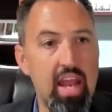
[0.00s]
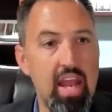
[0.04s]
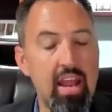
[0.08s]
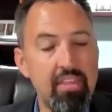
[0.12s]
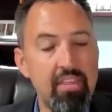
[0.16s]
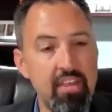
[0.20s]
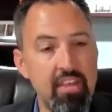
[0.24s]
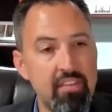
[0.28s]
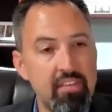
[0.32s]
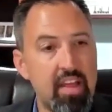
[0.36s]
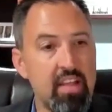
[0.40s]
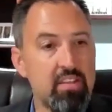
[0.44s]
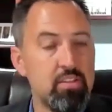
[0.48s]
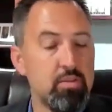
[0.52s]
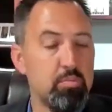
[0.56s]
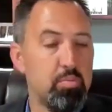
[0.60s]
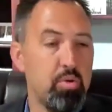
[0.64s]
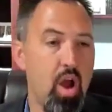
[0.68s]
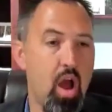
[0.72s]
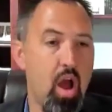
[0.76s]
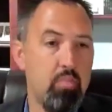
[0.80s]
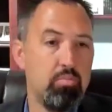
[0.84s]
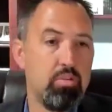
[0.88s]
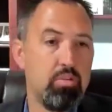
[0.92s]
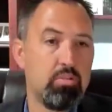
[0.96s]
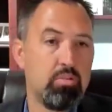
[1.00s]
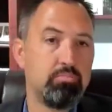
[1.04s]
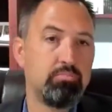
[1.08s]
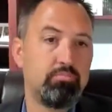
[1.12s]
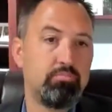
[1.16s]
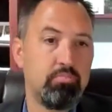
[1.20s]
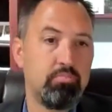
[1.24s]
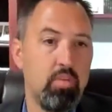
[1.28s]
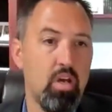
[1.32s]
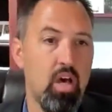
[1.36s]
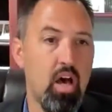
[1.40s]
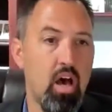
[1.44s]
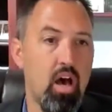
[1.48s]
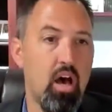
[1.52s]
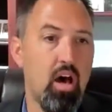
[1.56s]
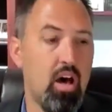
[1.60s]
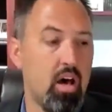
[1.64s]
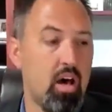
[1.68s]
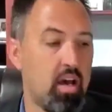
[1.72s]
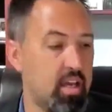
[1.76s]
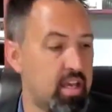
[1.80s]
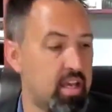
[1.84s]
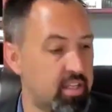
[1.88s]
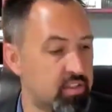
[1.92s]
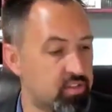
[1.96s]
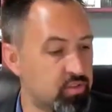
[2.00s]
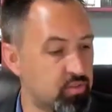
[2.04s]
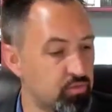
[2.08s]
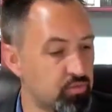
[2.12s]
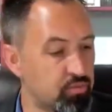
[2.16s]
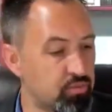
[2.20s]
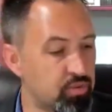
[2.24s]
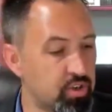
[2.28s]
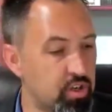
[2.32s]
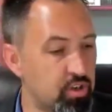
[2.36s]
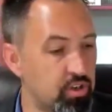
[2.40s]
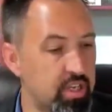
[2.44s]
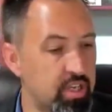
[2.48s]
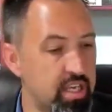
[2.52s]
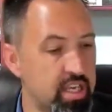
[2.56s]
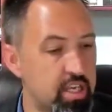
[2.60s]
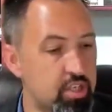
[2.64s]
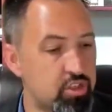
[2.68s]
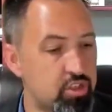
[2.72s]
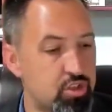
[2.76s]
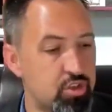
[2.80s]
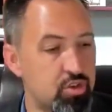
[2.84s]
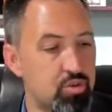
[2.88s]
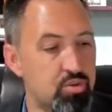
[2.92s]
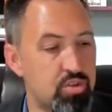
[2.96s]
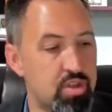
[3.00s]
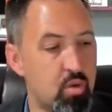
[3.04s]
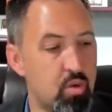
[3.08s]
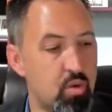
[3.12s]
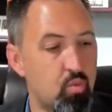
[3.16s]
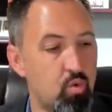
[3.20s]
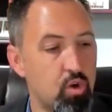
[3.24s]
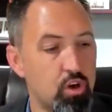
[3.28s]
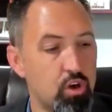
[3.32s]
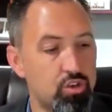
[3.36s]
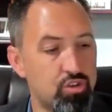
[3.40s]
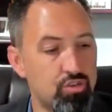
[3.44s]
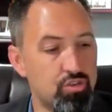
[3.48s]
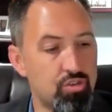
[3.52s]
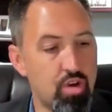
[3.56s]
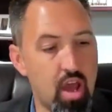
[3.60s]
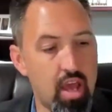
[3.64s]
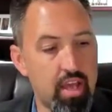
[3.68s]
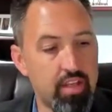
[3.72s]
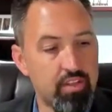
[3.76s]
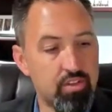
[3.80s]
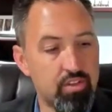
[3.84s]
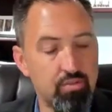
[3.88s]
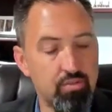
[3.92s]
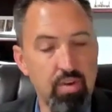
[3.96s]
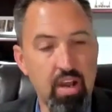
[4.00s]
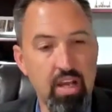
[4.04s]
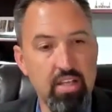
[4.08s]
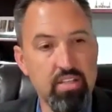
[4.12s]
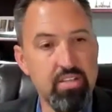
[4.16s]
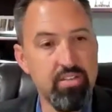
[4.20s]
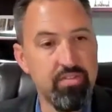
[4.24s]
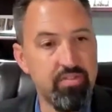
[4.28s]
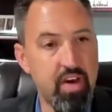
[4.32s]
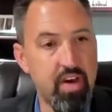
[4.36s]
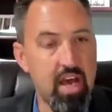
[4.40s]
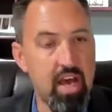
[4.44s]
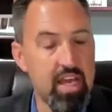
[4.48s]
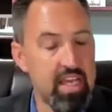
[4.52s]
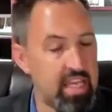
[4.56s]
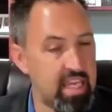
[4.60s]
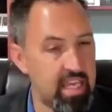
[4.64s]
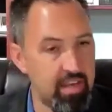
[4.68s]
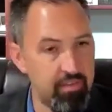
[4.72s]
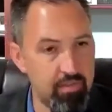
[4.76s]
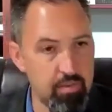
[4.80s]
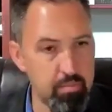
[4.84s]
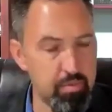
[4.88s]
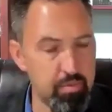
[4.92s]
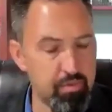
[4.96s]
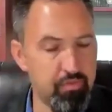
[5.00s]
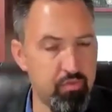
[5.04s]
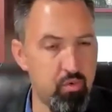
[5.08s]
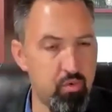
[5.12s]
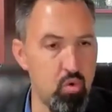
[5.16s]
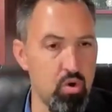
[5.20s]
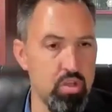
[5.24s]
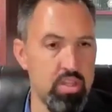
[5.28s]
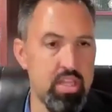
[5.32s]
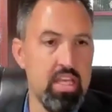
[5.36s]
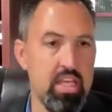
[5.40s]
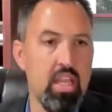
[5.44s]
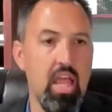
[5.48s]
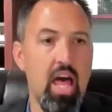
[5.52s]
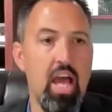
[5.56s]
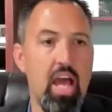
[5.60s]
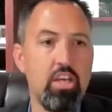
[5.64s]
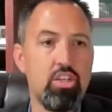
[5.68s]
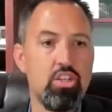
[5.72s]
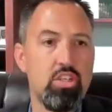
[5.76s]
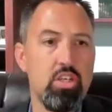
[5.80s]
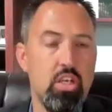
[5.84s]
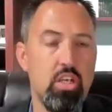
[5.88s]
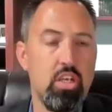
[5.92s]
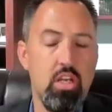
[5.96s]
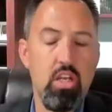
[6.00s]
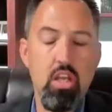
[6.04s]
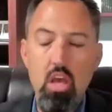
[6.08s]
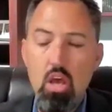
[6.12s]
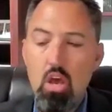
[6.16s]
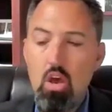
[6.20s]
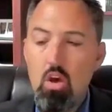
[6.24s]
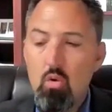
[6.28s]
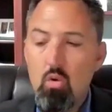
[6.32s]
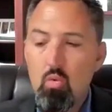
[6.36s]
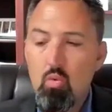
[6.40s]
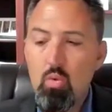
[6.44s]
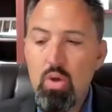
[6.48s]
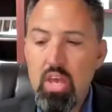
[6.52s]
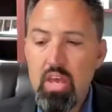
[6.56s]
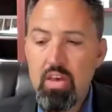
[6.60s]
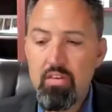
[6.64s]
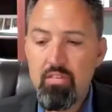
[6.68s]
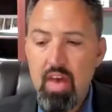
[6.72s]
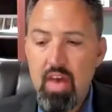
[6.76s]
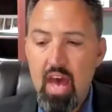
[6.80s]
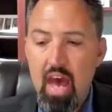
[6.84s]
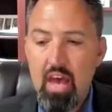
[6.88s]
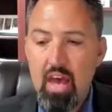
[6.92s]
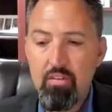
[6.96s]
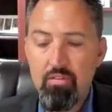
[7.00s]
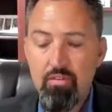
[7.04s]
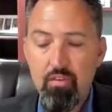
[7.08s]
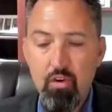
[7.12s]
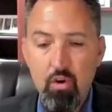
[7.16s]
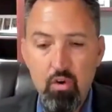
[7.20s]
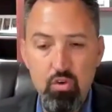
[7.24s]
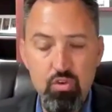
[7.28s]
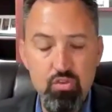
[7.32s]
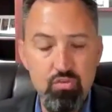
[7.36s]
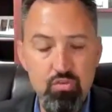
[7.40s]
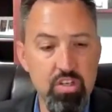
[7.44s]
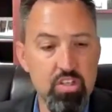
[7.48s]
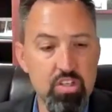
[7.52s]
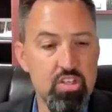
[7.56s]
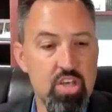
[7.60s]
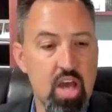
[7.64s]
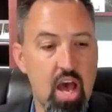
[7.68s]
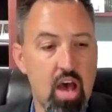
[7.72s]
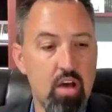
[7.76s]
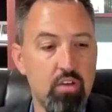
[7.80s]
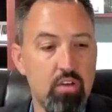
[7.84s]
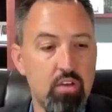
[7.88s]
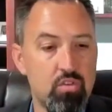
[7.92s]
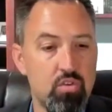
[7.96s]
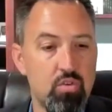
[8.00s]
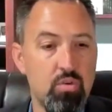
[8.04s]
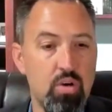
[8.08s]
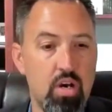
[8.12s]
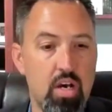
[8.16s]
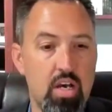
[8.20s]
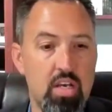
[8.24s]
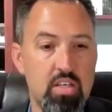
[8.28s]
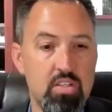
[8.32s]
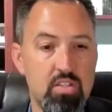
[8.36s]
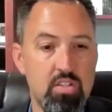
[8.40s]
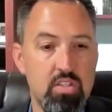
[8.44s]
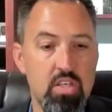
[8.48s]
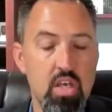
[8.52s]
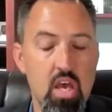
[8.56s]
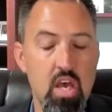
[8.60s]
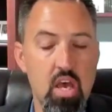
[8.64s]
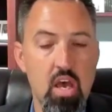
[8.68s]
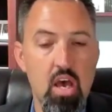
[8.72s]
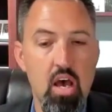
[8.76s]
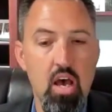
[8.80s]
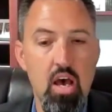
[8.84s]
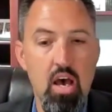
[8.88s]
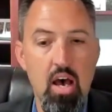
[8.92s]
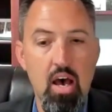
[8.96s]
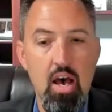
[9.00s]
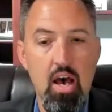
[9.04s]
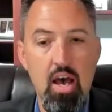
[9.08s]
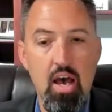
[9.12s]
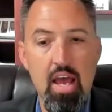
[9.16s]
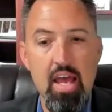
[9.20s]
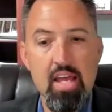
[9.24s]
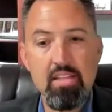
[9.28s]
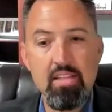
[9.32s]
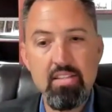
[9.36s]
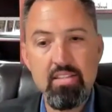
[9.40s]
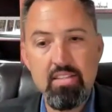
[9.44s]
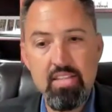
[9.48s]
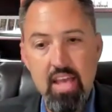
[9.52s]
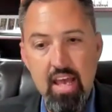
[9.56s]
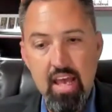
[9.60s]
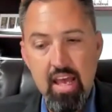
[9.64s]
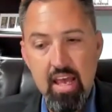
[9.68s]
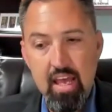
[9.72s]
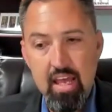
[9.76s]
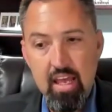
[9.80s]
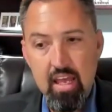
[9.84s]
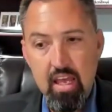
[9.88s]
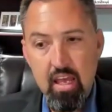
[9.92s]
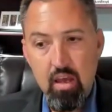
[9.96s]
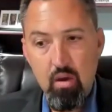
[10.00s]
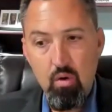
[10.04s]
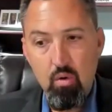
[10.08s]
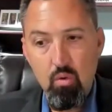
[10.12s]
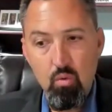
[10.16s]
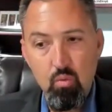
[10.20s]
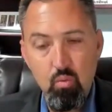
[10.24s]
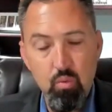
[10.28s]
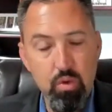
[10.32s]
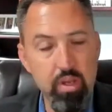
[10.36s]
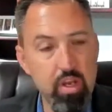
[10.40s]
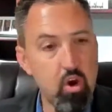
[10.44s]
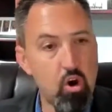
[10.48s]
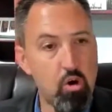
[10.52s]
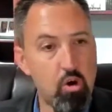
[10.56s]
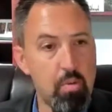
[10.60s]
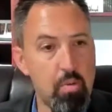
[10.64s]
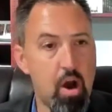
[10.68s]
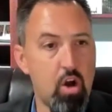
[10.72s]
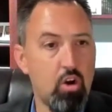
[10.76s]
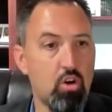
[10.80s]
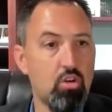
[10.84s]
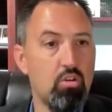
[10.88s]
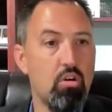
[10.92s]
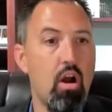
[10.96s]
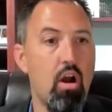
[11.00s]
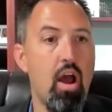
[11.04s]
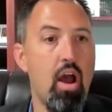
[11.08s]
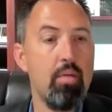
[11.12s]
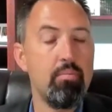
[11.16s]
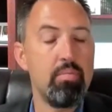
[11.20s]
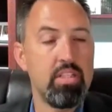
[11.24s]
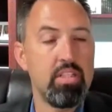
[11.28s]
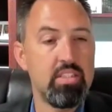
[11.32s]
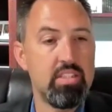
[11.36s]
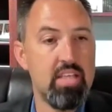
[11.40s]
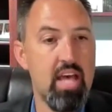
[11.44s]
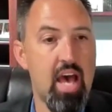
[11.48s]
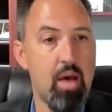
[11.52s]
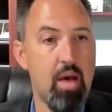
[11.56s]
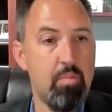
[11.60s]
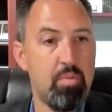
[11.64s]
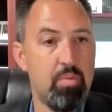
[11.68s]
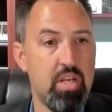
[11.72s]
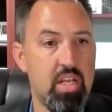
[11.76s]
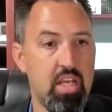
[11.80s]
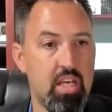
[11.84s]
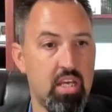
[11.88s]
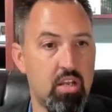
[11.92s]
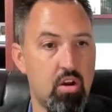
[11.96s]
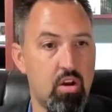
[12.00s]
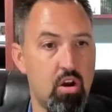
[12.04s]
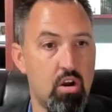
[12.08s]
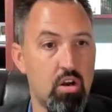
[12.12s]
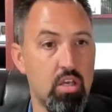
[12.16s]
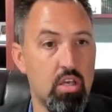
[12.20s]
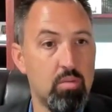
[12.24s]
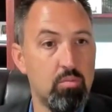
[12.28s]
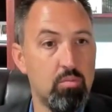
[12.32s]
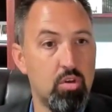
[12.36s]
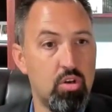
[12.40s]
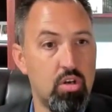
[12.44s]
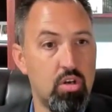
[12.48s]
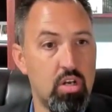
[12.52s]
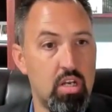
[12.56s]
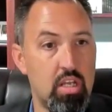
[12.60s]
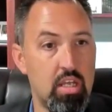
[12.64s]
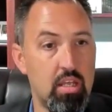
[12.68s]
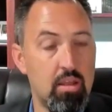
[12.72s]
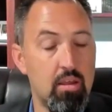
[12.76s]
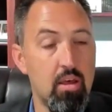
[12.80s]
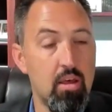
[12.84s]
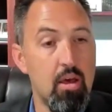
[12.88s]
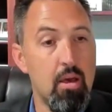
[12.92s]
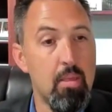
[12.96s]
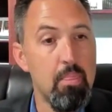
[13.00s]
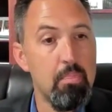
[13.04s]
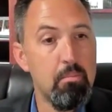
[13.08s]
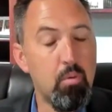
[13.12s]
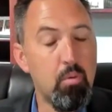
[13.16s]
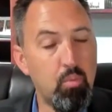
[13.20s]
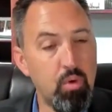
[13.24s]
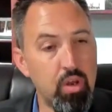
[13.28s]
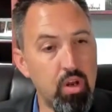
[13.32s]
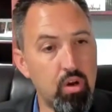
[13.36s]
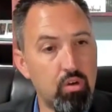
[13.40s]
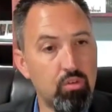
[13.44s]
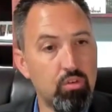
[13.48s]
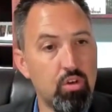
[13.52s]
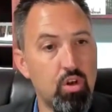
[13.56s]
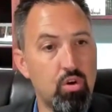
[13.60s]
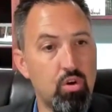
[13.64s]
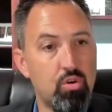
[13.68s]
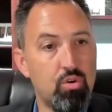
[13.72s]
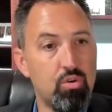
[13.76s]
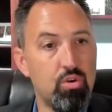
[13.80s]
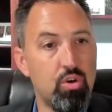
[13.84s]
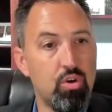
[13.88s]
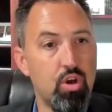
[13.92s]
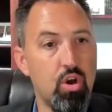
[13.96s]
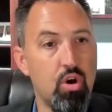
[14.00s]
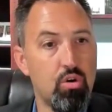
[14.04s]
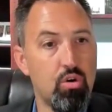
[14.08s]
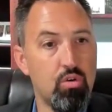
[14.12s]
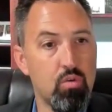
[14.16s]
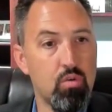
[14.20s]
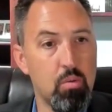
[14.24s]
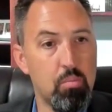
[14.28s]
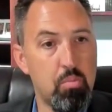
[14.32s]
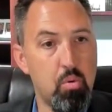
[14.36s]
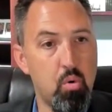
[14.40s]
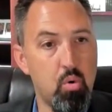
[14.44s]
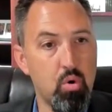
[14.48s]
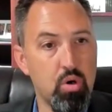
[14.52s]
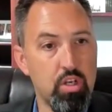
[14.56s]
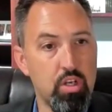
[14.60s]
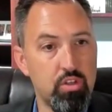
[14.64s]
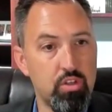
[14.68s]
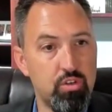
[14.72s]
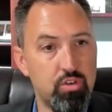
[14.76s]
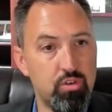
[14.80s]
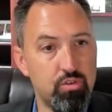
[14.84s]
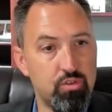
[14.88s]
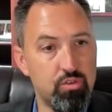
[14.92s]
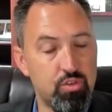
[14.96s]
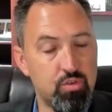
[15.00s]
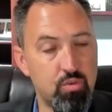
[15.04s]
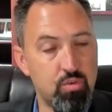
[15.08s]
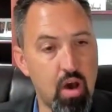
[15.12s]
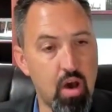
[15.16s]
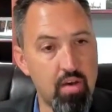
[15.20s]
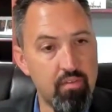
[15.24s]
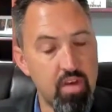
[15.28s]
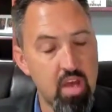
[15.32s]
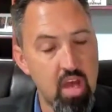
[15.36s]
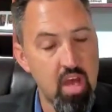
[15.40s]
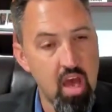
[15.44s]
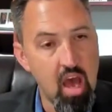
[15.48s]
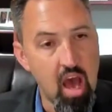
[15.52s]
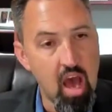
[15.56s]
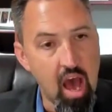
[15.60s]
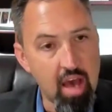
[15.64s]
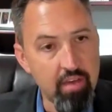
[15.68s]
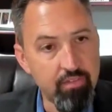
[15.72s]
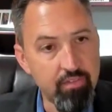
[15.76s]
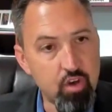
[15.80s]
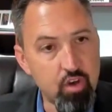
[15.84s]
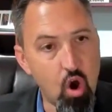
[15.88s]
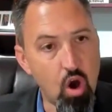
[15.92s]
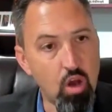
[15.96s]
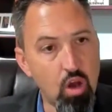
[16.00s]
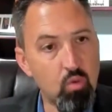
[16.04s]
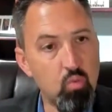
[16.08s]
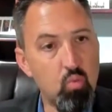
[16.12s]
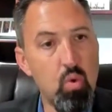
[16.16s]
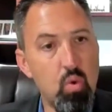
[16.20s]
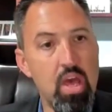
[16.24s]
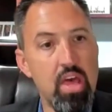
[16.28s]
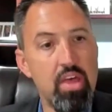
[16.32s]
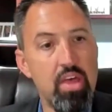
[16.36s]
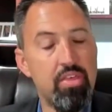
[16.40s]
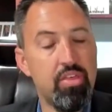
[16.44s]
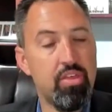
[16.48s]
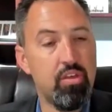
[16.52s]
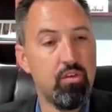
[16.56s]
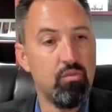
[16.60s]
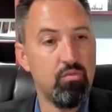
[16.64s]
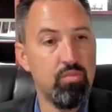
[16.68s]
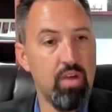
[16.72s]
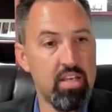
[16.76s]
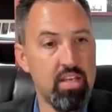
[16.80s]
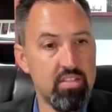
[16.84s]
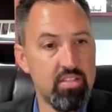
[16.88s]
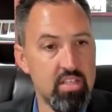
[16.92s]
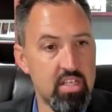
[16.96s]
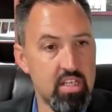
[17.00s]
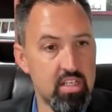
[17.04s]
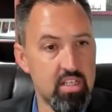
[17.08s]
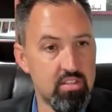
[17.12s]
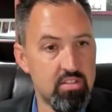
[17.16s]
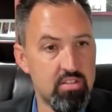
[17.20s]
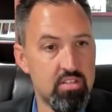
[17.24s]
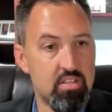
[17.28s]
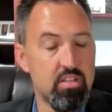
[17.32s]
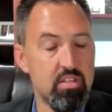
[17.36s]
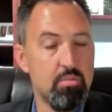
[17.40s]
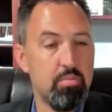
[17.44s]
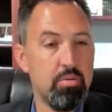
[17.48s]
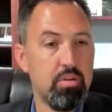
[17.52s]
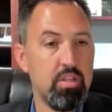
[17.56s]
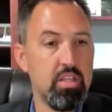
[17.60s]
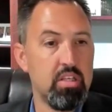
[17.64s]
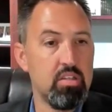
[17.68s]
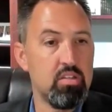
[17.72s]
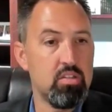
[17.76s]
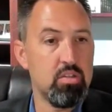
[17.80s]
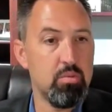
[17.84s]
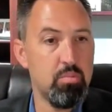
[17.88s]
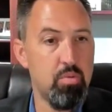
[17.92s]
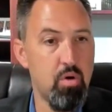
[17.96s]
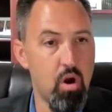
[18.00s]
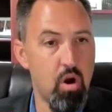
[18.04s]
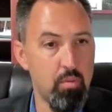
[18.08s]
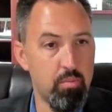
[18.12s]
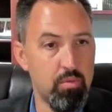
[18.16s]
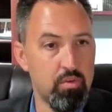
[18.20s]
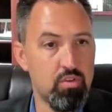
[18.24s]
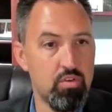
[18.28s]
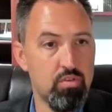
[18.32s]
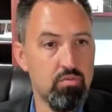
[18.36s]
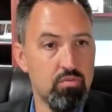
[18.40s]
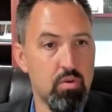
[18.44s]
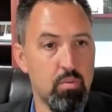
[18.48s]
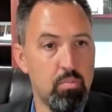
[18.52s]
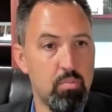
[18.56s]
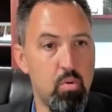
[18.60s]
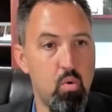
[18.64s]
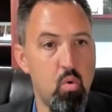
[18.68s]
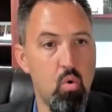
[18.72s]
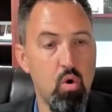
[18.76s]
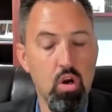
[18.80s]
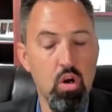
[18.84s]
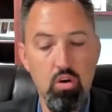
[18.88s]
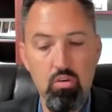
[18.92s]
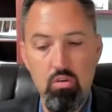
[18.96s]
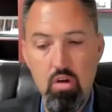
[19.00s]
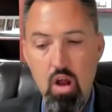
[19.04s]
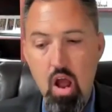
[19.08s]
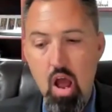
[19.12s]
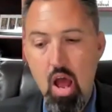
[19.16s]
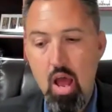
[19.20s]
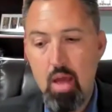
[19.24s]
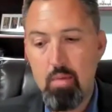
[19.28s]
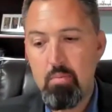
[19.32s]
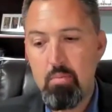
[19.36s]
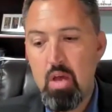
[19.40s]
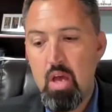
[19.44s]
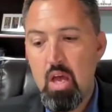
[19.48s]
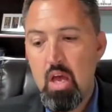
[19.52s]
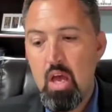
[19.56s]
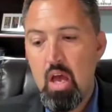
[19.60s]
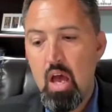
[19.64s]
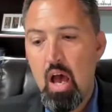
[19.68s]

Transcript: And I think that's a problem. It's a real issue that we're trying to rectify. Even before the election, we have had folks reach out to us and say, we know about crime that's happening in our community, but we don't know who to go to report it to. So I've gone with residents to the police department to report crime.